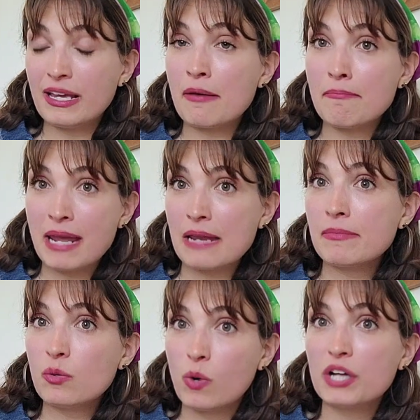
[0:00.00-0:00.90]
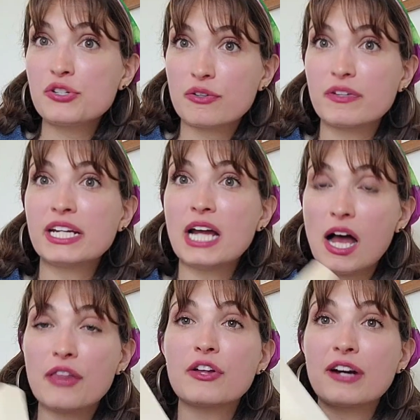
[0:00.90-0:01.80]
It made me want to read
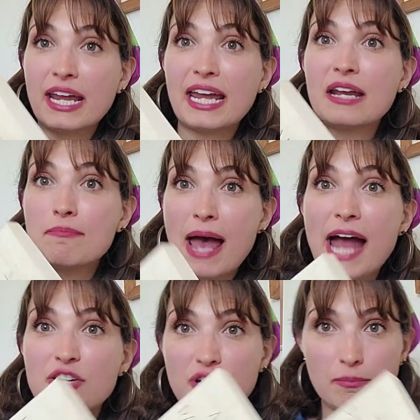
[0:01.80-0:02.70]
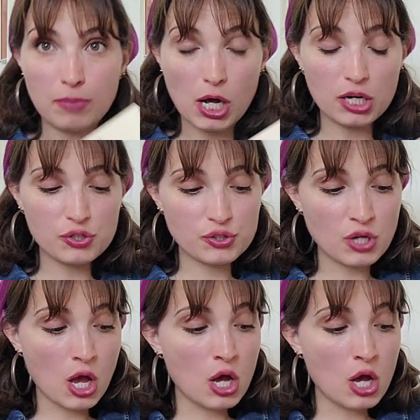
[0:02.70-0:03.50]
other Ann Patchett books.